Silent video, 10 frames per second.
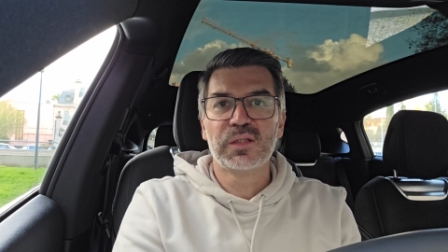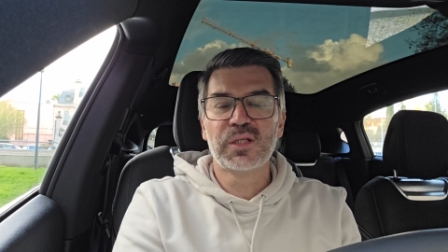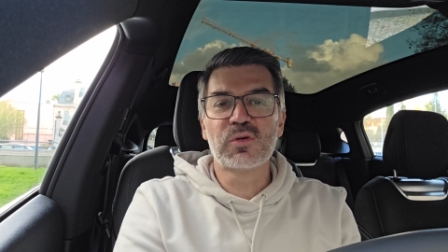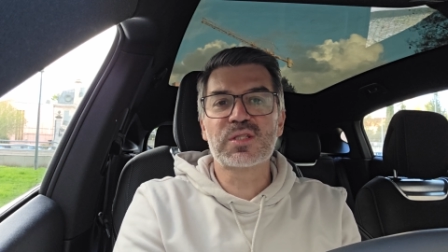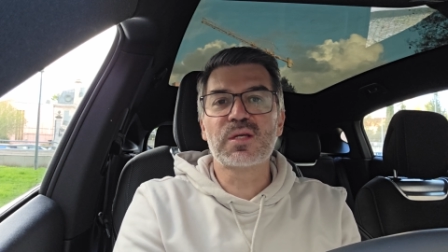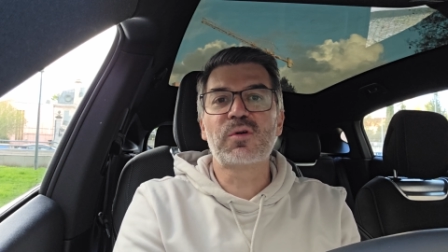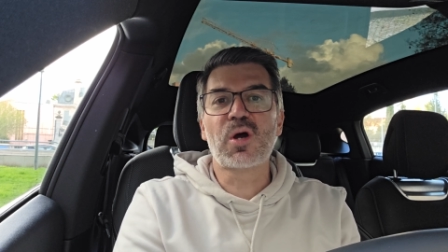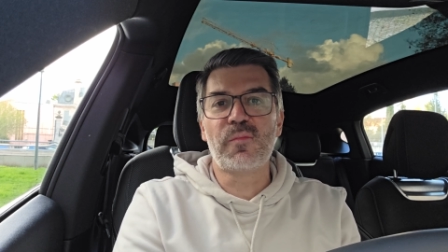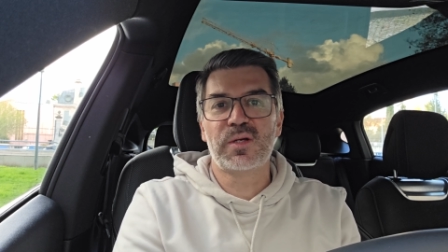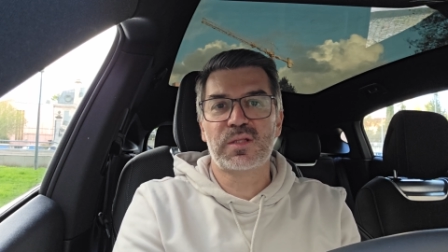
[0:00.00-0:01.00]
there were some
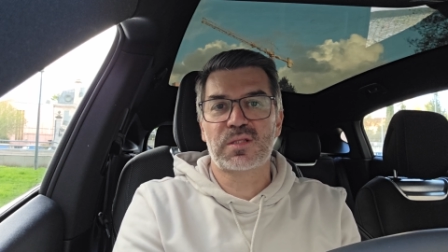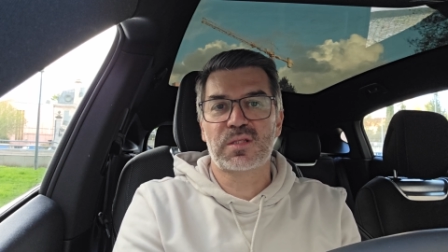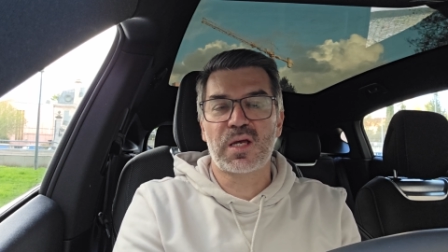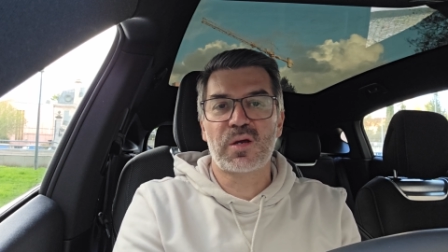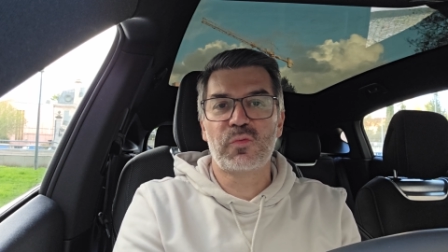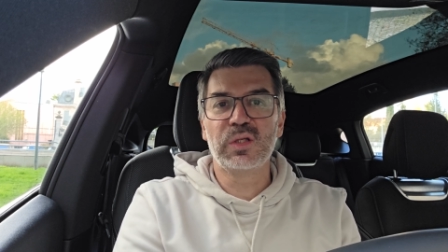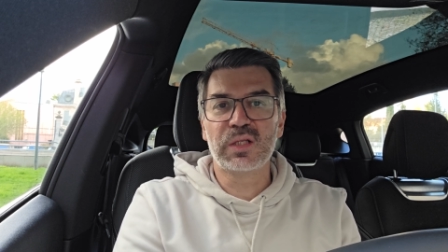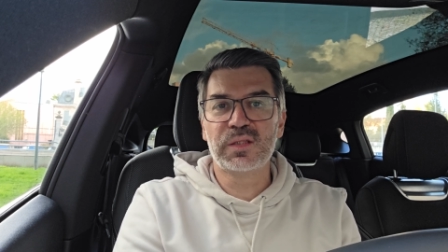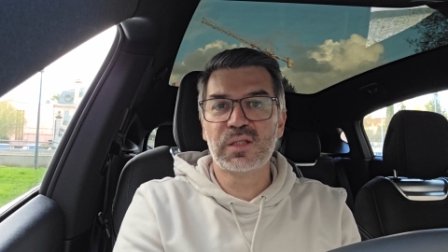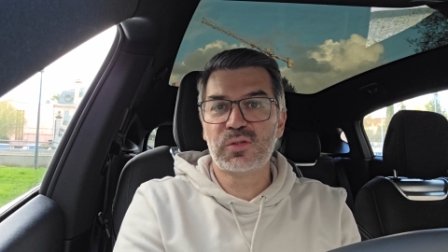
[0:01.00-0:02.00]
comments uh,
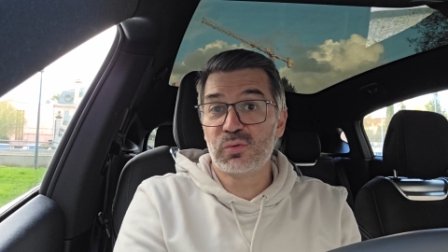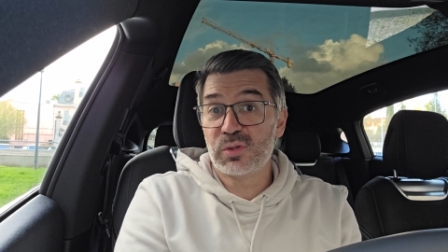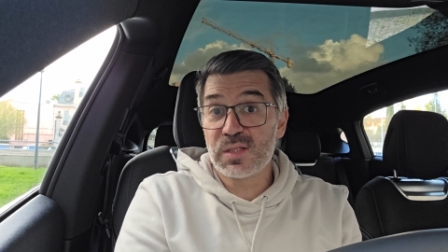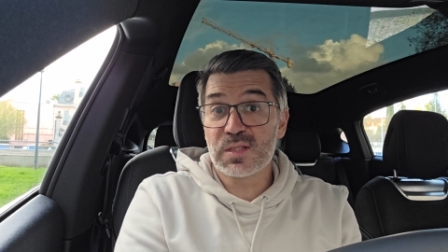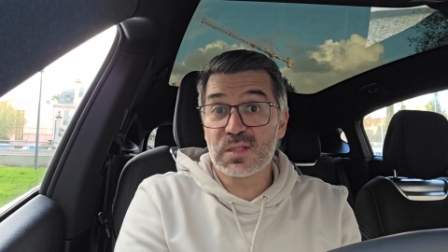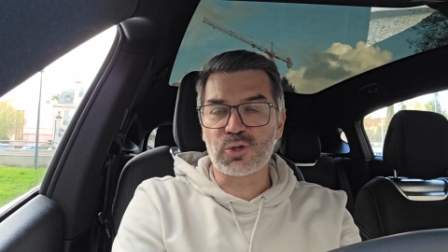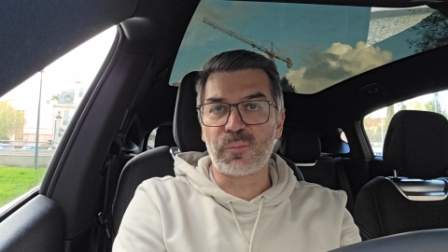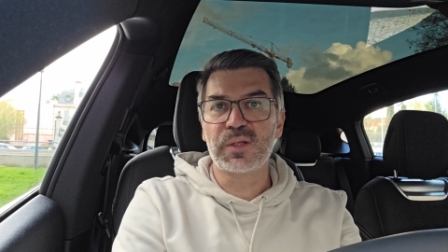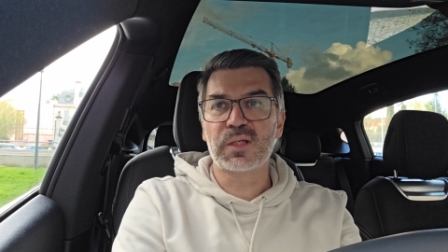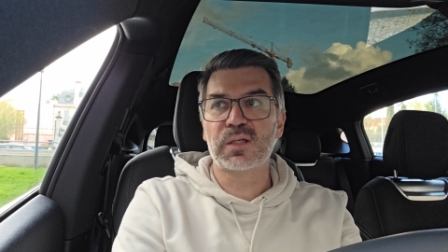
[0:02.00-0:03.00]
related to this
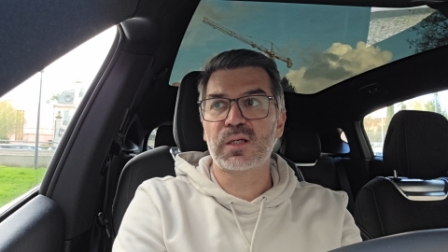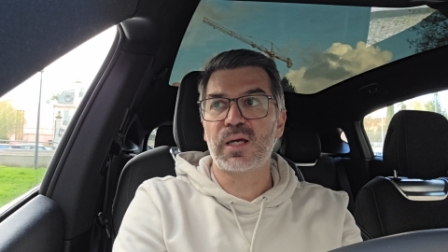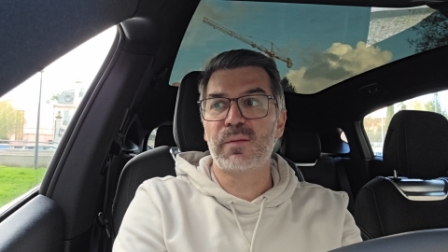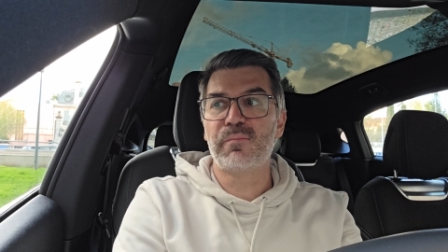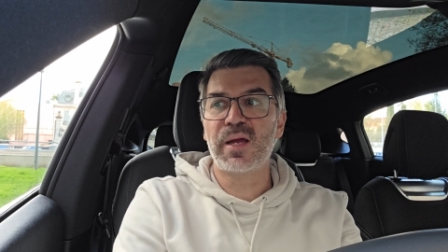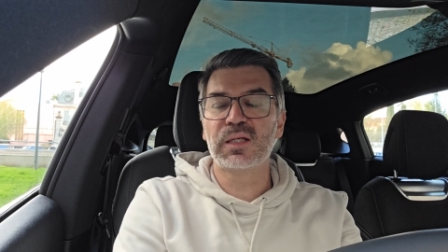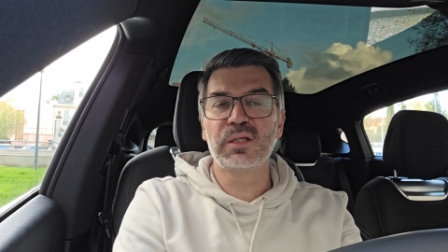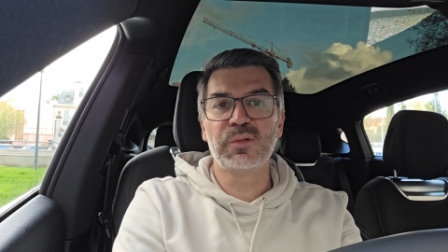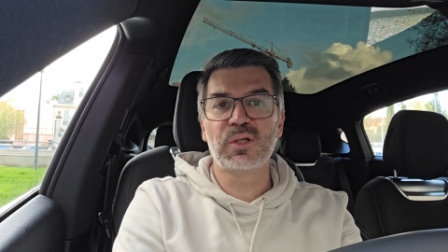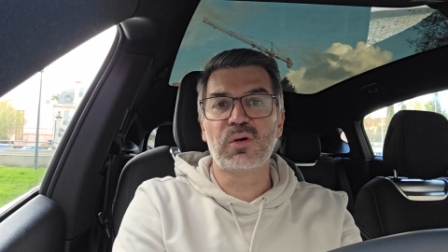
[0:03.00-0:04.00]
topic, uh, mainly
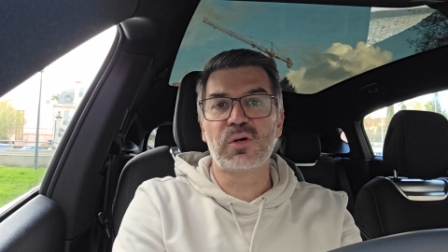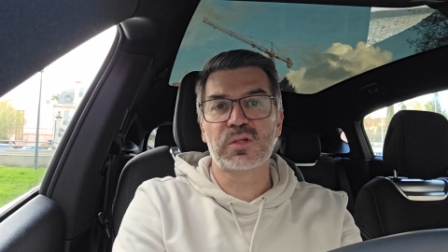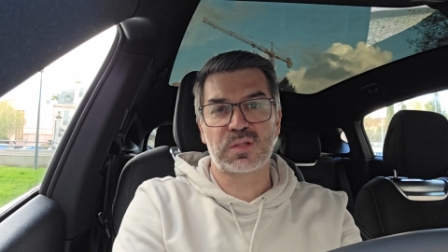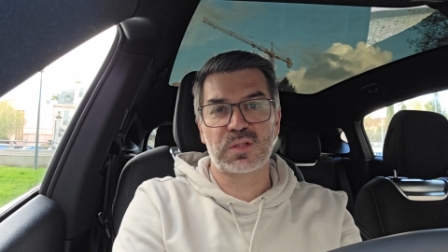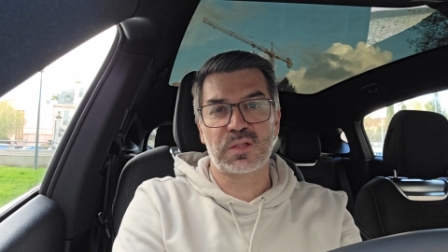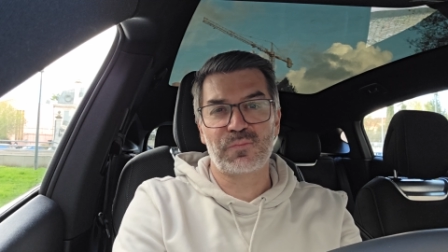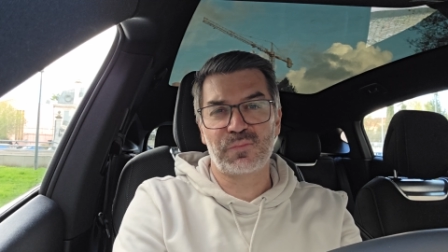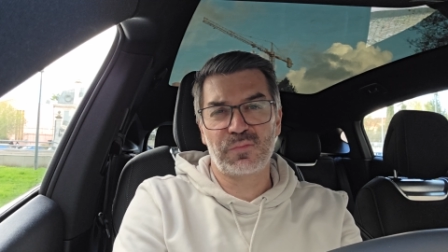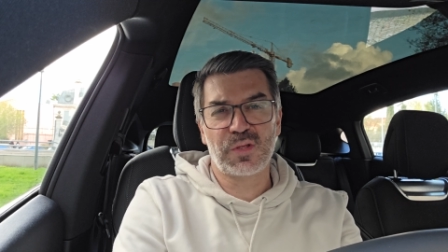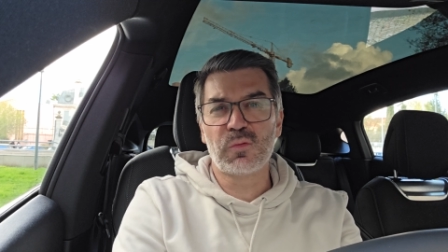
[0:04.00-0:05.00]
because
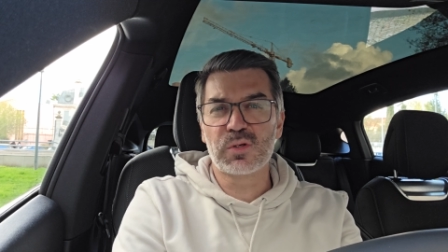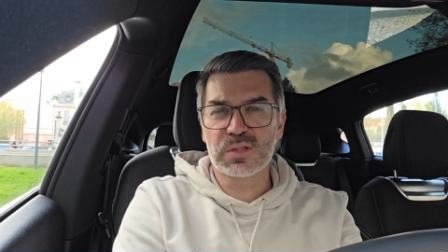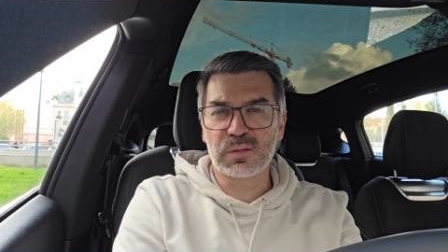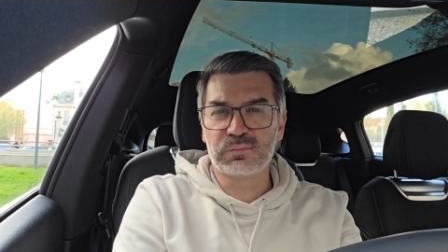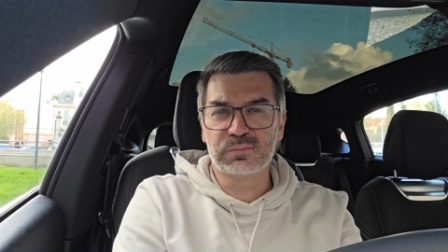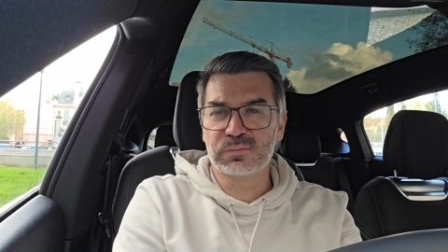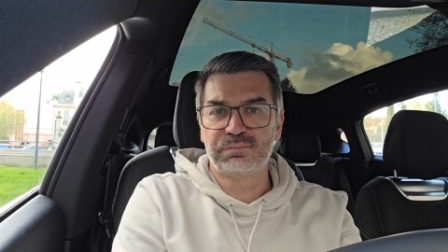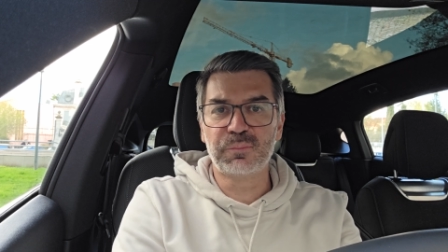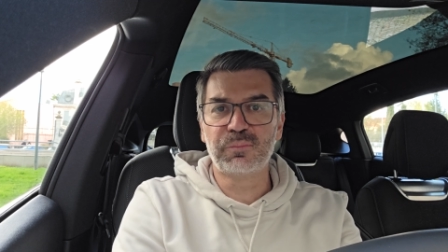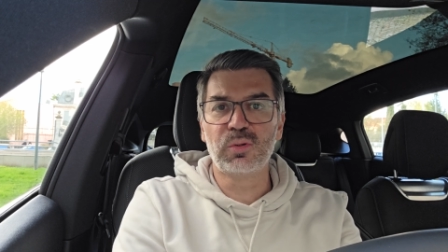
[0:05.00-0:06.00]
um, there were some
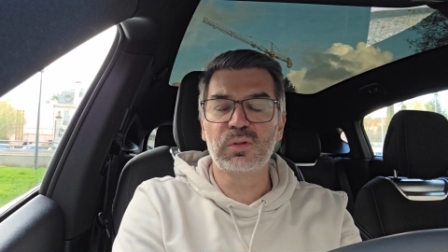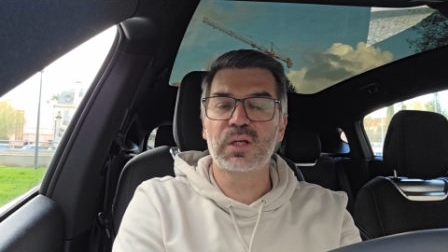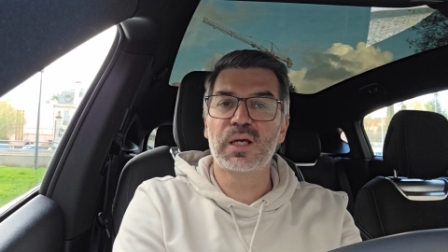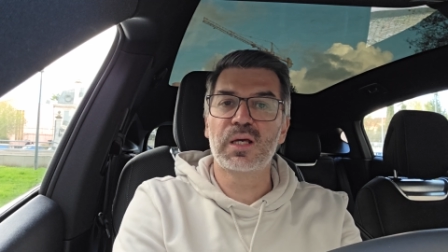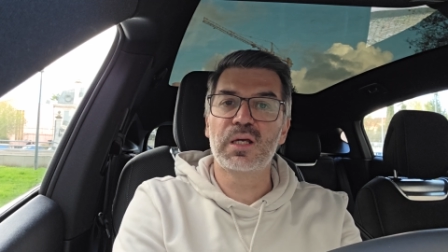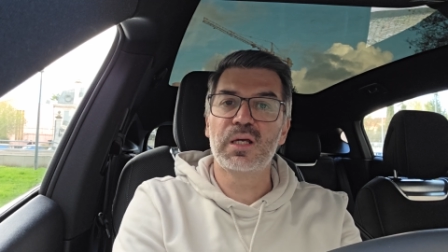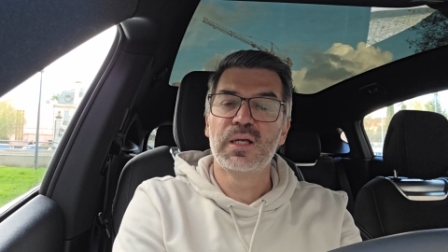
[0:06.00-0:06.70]
people uh,